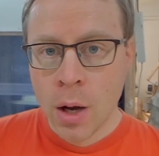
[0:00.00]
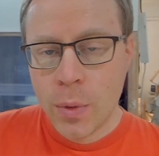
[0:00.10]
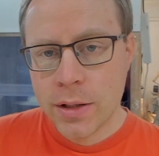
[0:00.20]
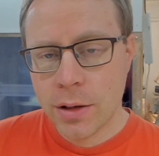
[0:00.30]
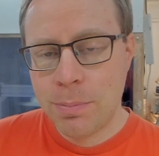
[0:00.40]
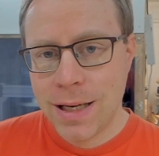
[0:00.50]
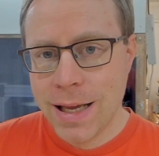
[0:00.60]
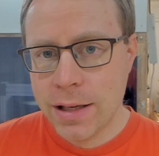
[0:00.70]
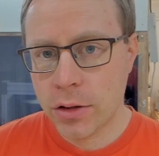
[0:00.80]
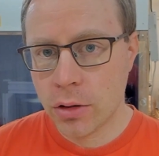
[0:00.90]
When you're
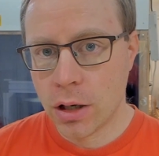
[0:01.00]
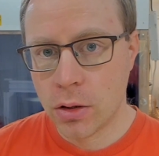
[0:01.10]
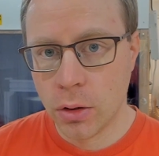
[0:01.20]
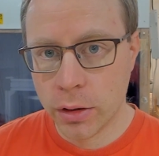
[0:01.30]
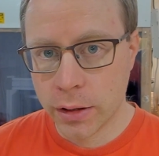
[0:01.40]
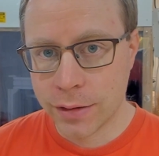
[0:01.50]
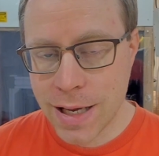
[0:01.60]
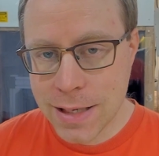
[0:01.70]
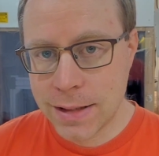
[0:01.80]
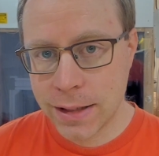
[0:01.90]
playing the accordion,
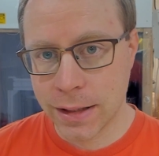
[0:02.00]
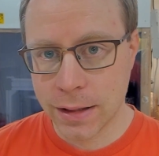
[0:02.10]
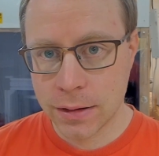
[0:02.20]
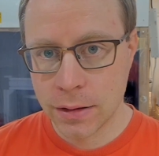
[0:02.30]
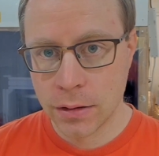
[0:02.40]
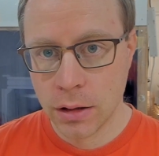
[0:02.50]
testing it,